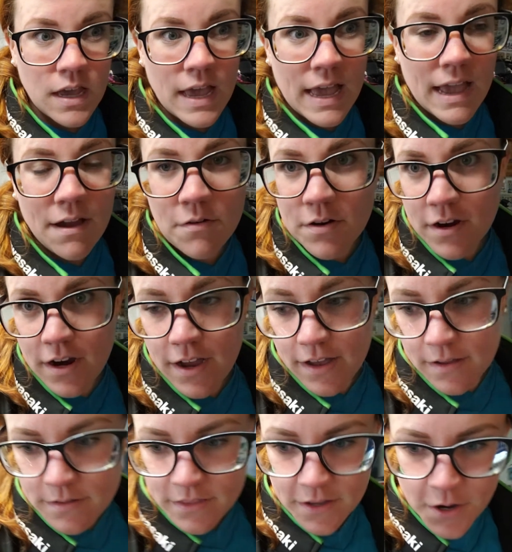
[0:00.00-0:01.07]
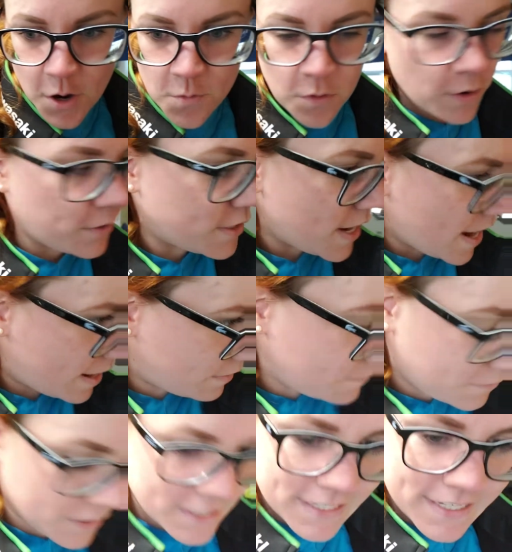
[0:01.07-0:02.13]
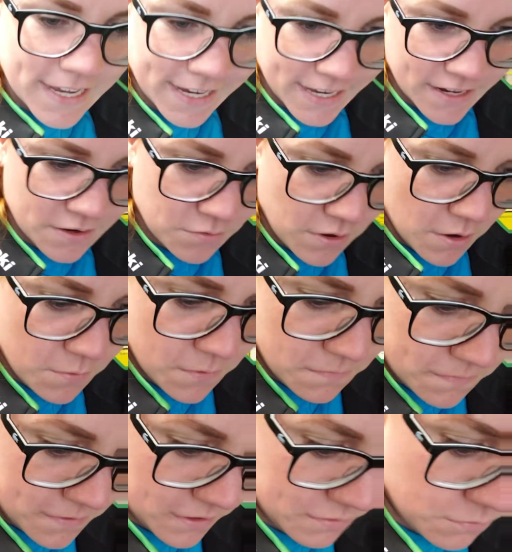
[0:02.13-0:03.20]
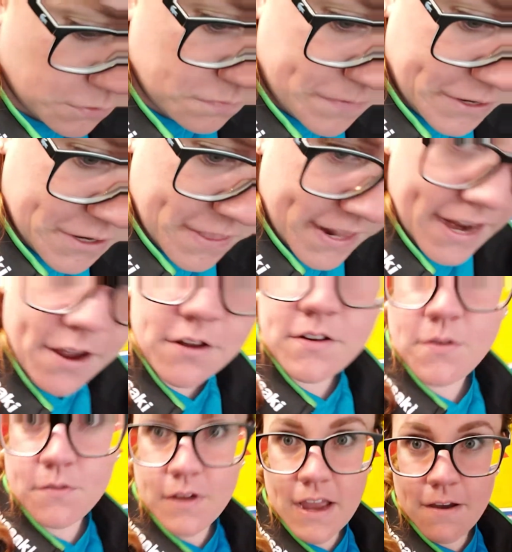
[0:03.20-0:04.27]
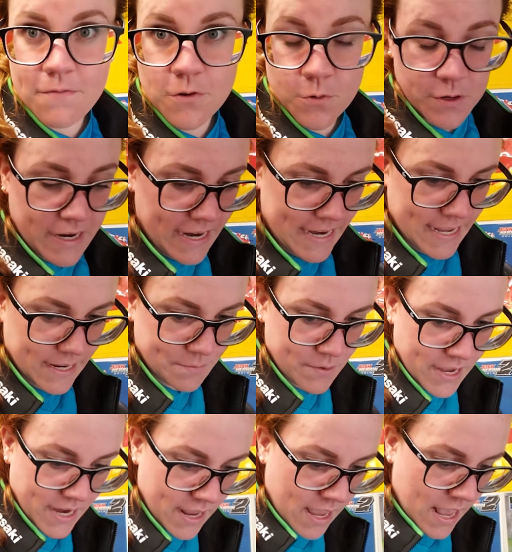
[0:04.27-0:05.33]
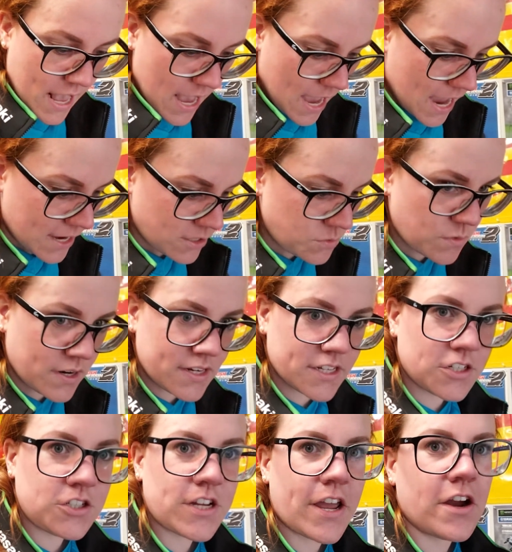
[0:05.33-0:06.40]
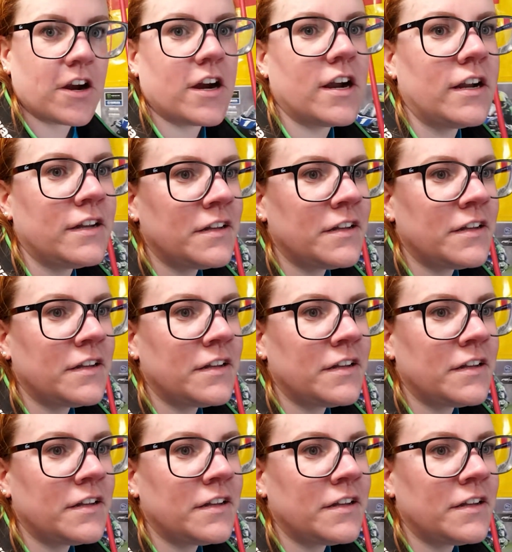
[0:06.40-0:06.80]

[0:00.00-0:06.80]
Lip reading: The GoPro died for a second. We'll figure that out after we're eating, but I just wanted to share.